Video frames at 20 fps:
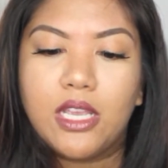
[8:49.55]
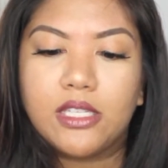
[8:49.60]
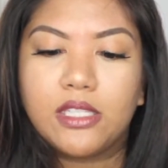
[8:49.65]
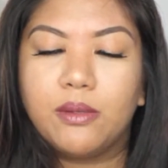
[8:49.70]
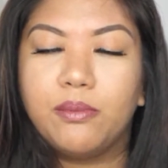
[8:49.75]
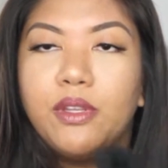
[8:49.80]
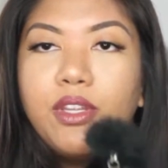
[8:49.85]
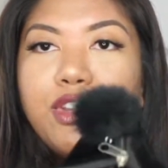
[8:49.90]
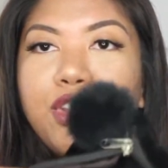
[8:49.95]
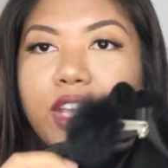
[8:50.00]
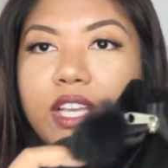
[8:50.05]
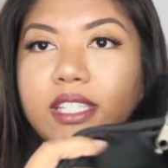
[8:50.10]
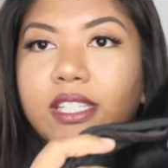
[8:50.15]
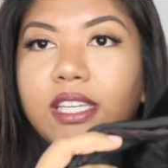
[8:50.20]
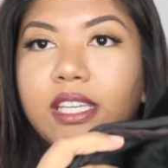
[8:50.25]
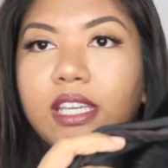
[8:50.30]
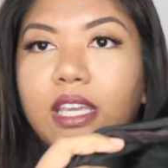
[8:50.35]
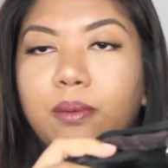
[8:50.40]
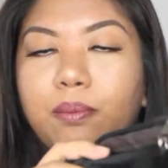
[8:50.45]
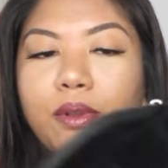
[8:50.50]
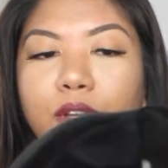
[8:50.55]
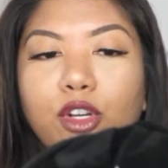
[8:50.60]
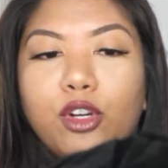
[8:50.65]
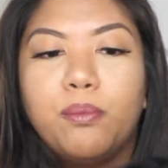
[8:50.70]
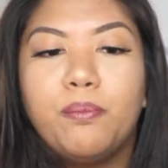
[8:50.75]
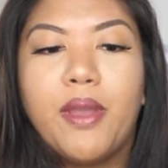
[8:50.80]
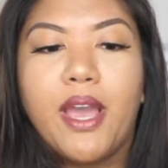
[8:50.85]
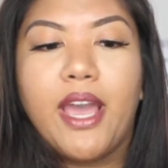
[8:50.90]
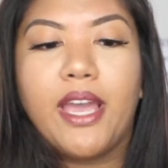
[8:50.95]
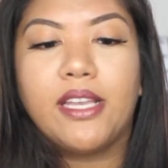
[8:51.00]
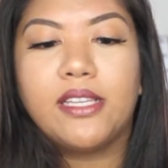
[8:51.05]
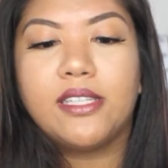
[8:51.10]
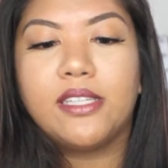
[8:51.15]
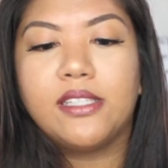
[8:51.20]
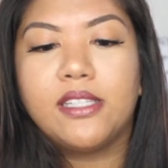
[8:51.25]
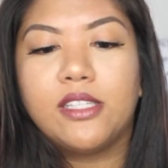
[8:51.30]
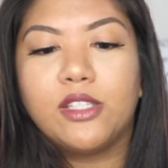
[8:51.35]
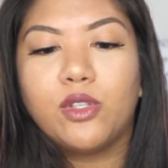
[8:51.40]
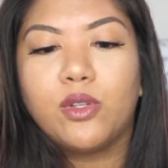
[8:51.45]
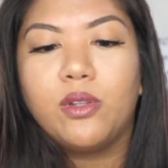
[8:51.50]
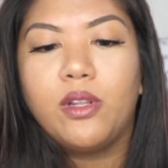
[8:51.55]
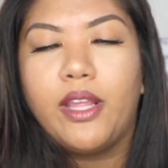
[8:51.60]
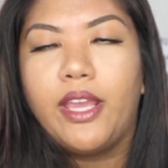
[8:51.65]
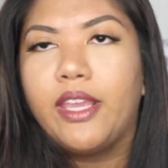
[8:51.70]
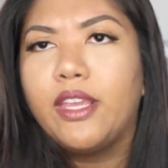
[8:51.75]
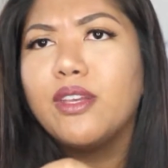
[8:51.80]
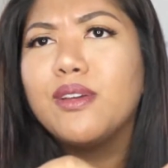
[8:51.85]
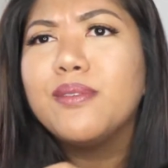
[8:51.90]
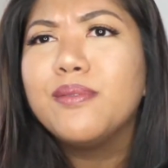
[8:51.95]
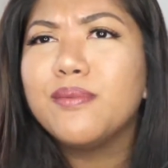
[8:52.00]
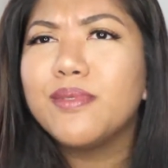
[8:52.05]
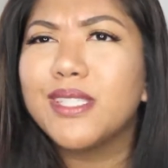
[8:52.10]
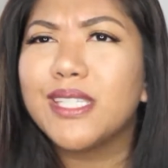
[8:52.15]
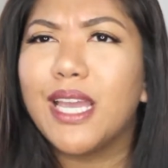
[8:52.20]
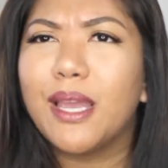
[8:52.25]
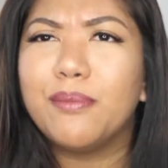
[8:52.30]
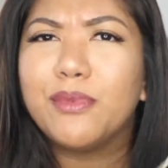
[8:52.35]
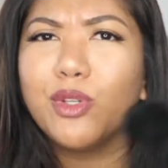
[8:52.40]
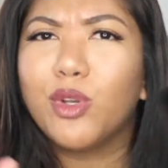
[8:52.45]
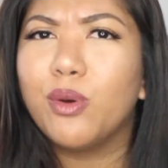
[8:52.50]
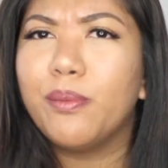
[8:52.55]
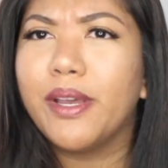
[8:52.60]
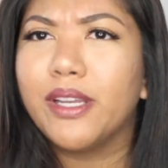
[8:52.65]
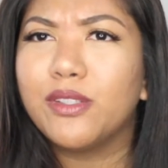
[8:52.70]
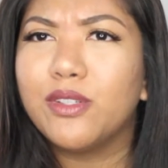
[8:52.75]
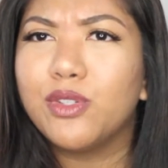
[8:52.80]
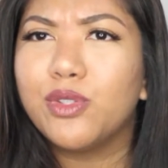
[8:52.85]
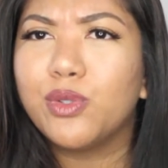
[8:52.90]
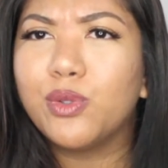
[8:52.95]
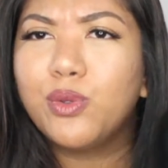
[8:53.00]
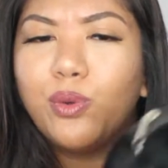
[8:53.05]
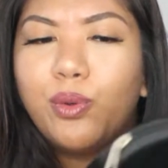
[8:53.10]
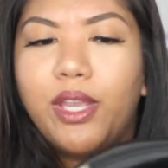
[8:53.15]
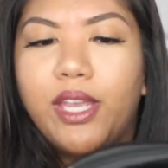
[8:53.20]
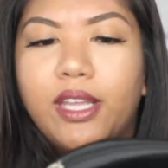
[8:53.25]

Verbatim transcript: Something you guys can keep in your bag since it's like time to go back to school.